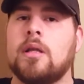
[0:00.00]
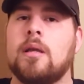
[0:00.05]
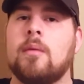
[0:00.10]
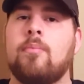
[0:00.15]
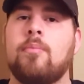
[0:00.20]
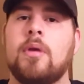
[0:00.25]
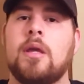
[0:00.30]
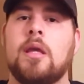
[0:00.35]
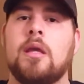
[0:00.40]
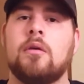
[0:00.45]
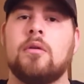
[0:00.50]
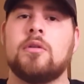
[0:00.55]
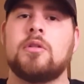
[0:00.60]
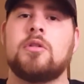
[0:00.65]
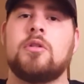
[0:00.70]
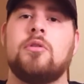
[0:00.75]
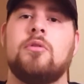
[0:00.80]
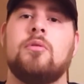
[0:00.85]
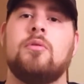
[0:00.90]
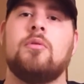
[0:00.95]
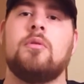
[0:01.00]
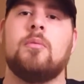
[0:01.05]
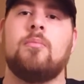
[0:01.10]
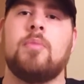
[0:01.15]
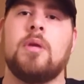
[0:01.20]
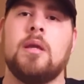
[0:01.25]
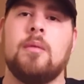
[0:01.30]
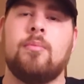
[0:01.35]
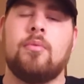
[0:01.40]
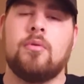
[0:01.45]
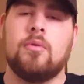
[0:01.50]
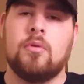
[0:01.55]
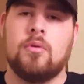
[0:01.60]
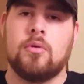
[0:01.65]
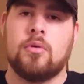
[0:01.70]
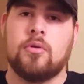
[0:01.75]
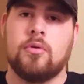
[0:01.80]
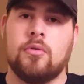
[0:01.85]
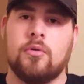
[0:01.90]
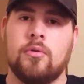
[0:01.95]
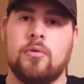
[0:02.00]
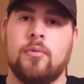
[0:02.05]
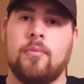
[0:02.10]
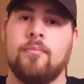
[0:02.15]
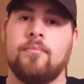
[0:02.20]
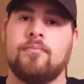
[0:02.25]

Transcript: appeals to the people who